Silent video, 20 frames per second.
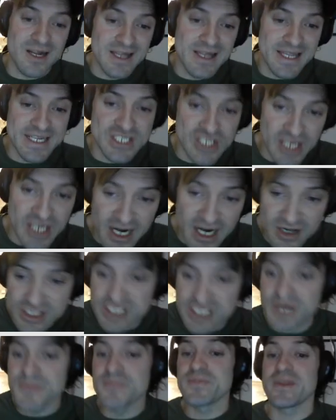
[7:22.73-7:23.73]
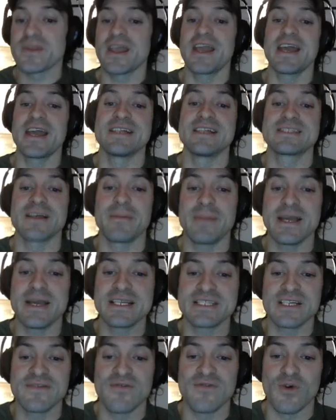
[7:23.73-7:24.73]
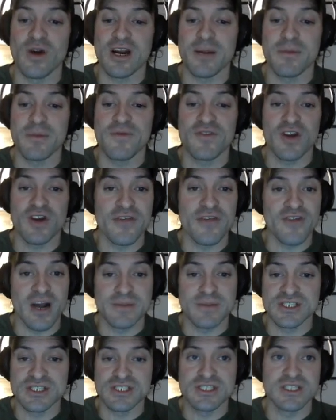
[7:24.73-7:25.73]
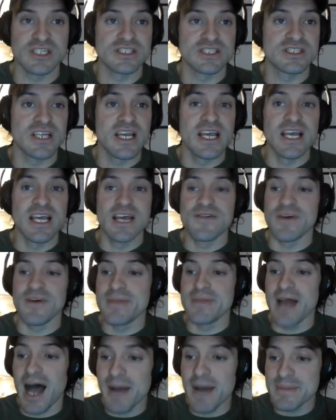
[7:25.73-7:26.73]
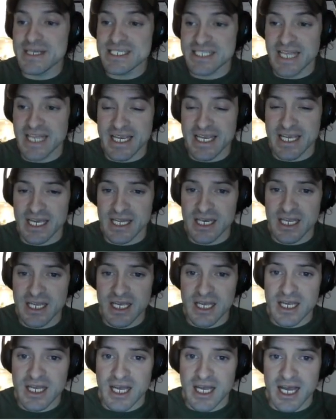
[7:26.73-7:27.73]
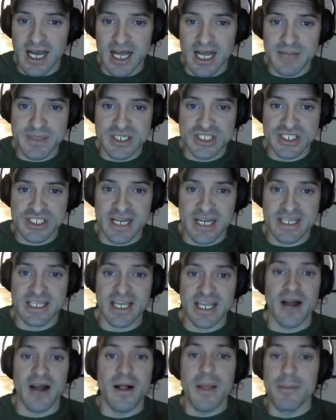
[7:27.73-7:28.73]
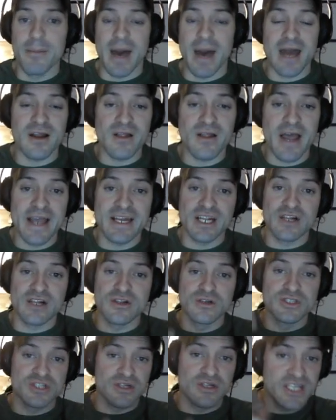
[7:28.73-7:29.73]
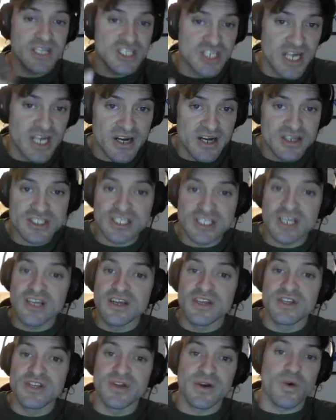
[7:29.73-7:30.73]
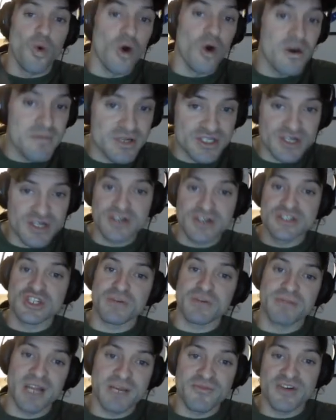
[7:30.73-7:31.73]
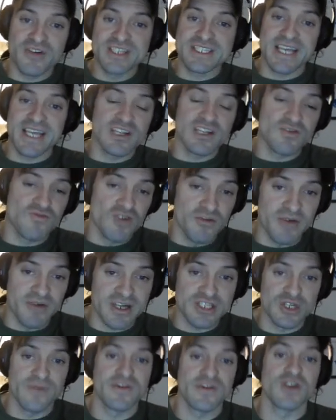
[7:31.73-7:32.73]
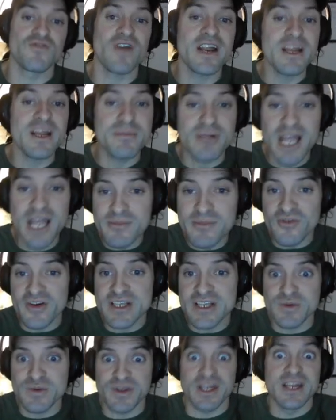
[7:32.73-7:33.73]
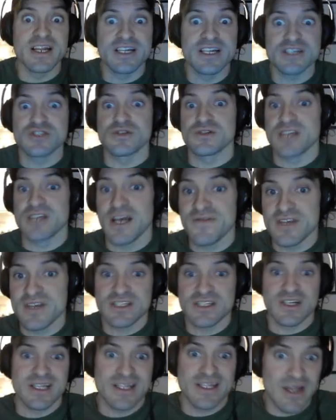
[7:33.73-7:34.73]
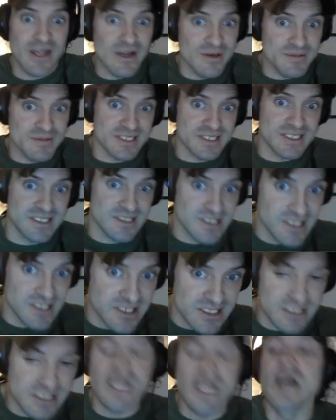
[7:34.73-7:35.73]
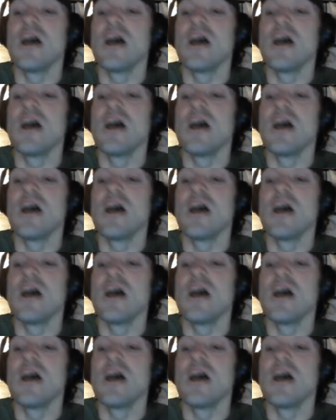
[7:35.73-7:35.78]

Legionnaires. And it's amazing for a couple of your other options, because if I'm not mistaken, let me just check. Yeah, battle line includes your Legionnaires, your Khorne Berserkers, your Plague Marines, and your Rubrics. So if you're running Plague Marines with an additional toughness, suddenly they go up to T6.